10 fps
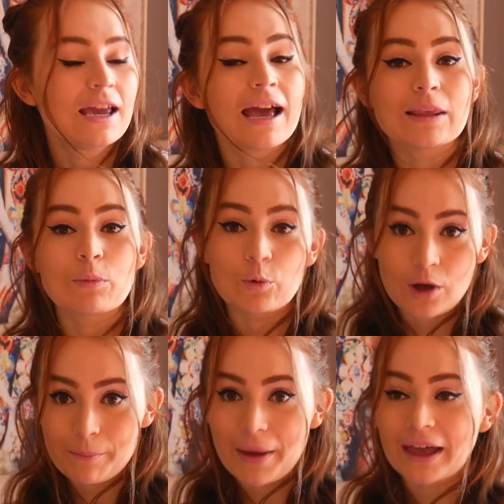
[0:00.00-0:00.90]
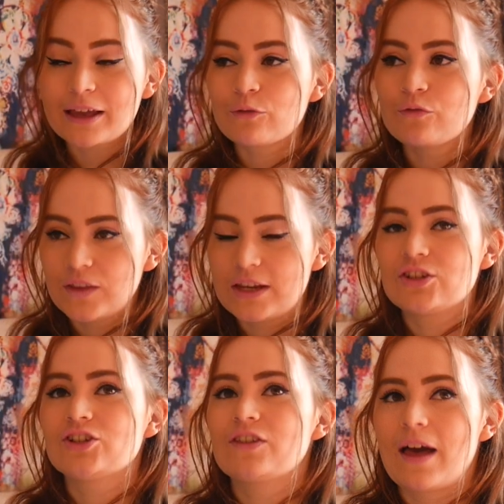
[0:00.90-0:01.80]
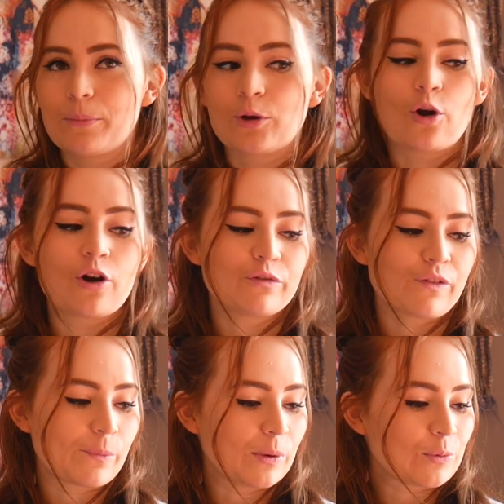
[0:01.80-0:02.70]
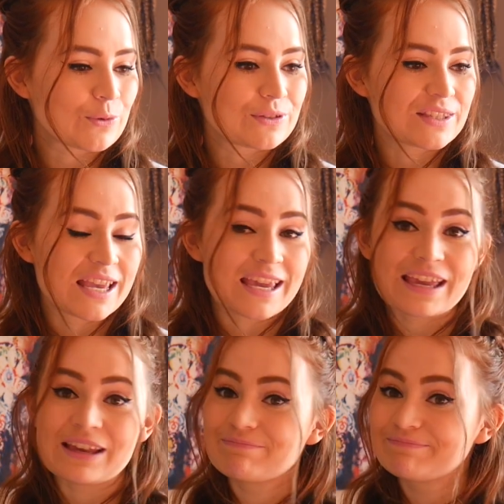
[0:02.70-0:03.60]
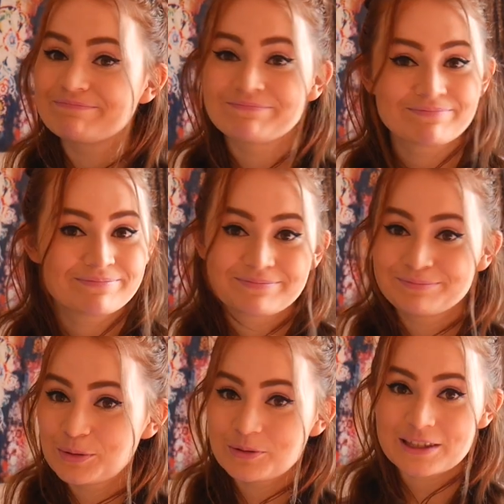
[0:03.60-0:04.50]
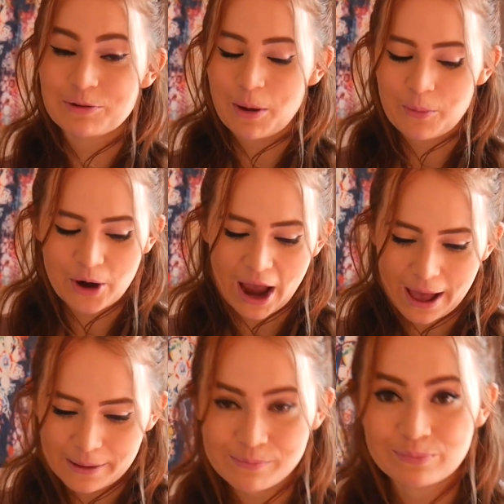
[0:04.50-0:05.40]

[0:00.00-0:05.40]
and then we will come back, finish that book off, and we will see where we're at.